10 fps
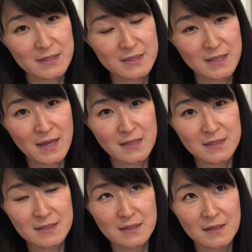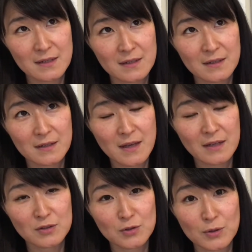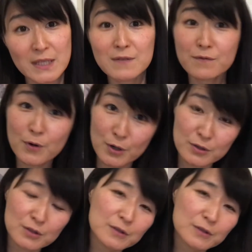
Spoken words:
State, under invert.